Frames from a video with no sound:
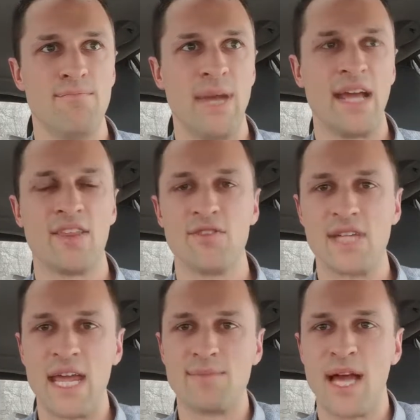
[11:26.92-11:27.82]
make
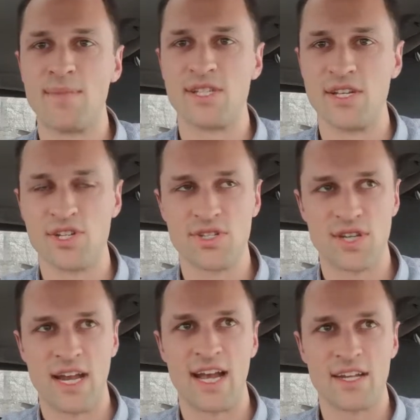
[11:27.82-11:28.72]
those game time
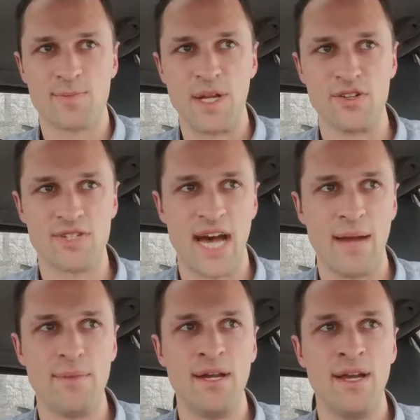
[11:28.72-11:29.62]
decisions on how to spend your
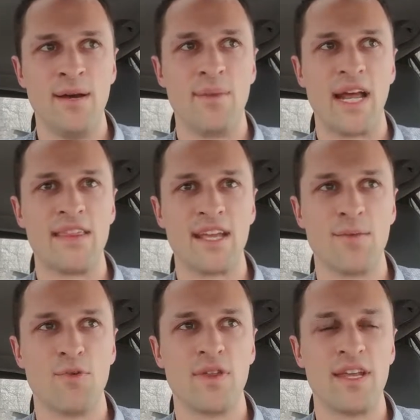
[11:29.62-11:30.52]
time. But I think
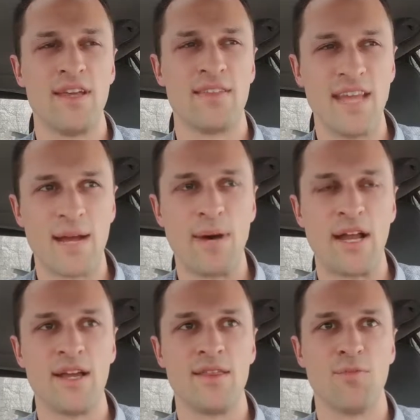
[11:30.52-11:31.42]
the more that you think
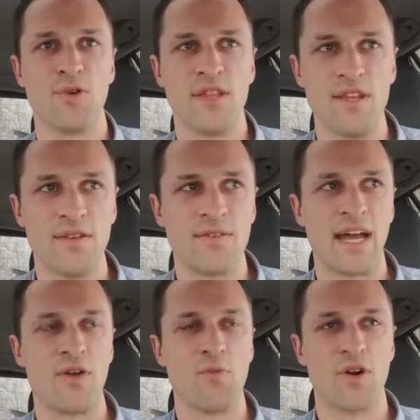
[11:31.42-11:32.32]
about it, the more that you
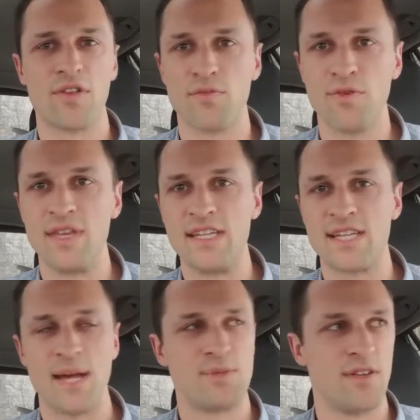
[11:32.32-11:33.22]
kind of work through these
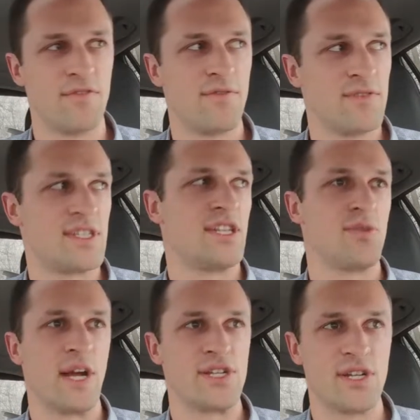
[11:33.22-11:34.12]
types of
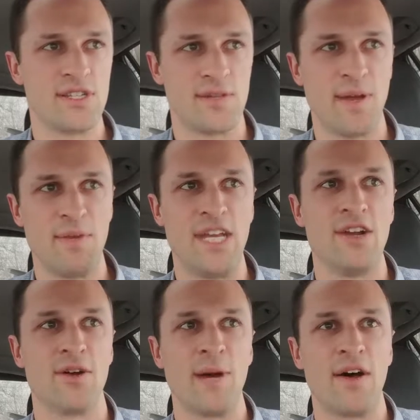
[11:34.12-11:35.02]
situations and maybe
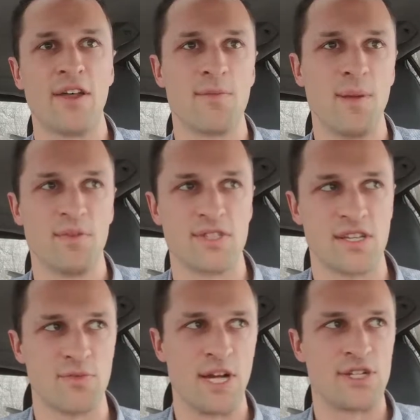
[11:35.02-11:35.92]
hear about other people's
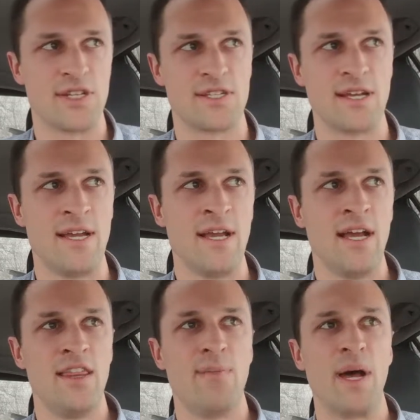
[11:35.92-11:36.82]
situations,
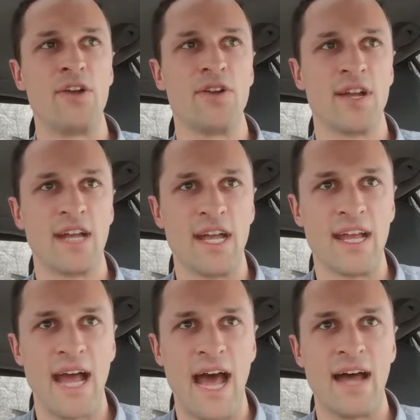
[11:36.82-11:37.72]
the better you're going to
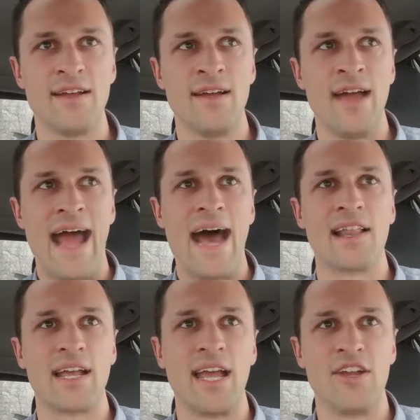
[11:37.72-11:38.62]
get at
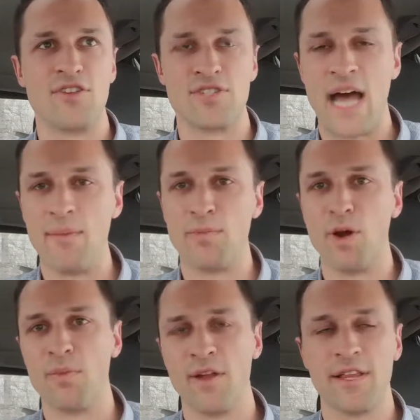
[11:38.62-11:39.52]
allocating your time
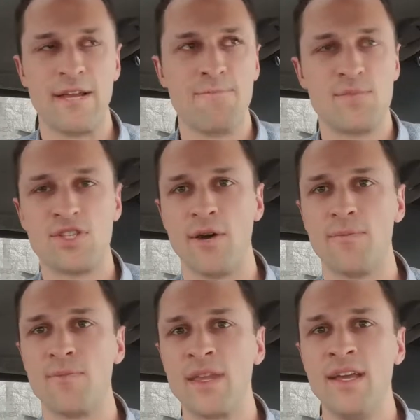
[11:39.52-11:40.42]
appropriately.
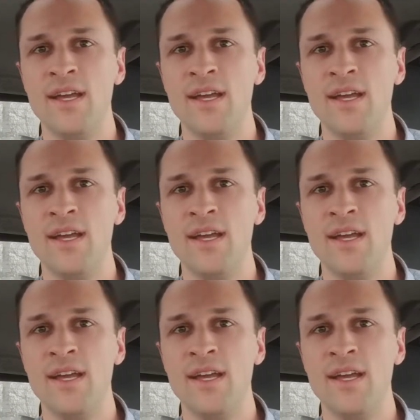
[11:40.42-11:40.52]
So